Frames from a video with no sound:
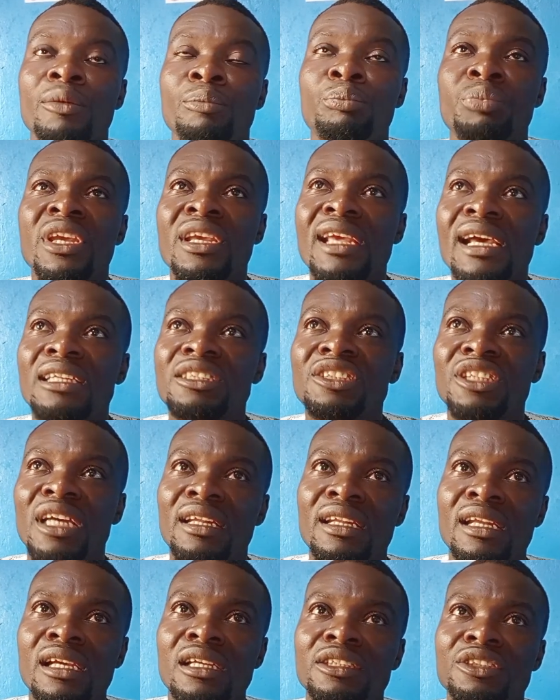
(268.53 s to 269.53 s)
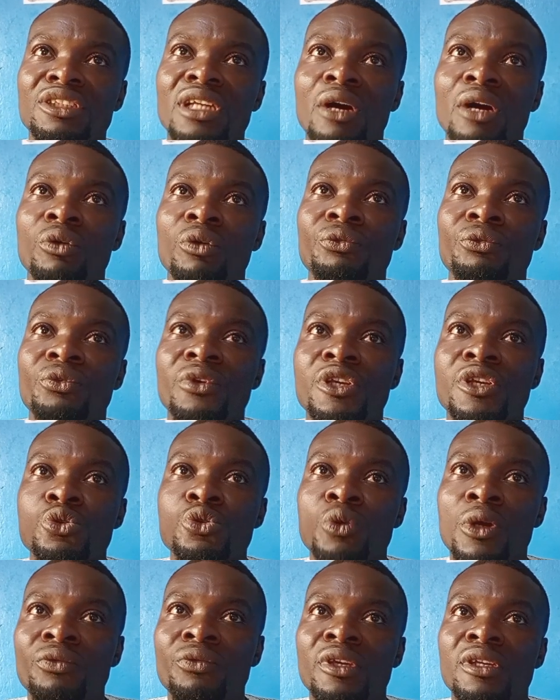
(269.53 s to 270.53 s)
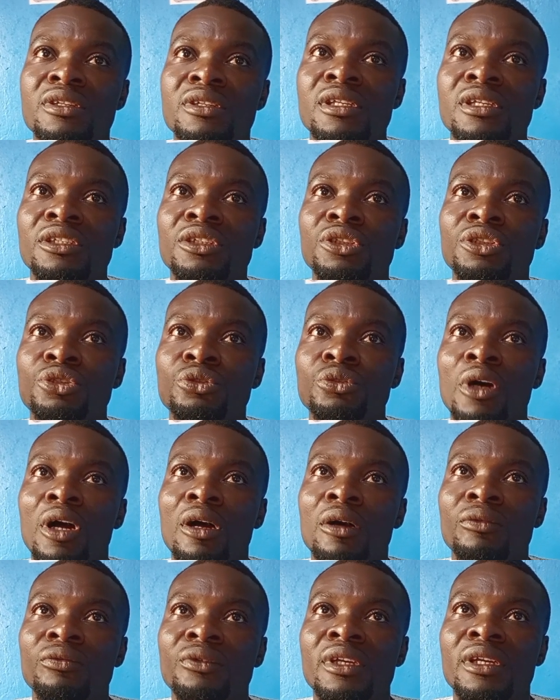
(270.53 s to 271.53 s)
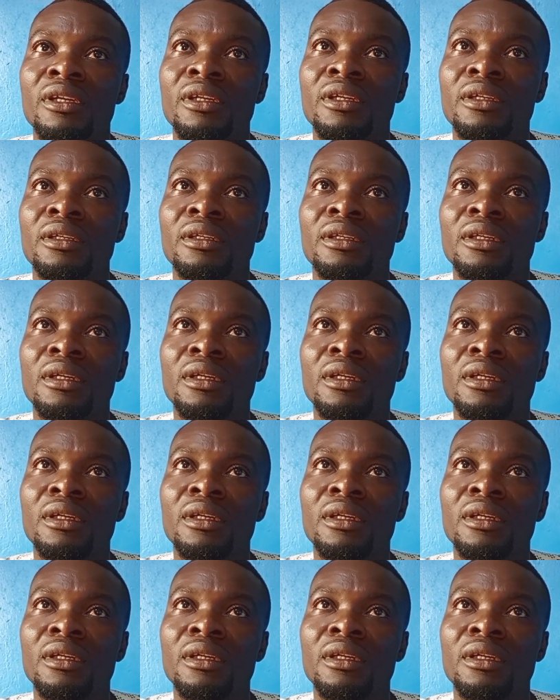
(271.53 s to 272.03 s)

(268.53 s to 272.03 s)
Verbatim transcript: the biggest challenge that we face with is the issue of the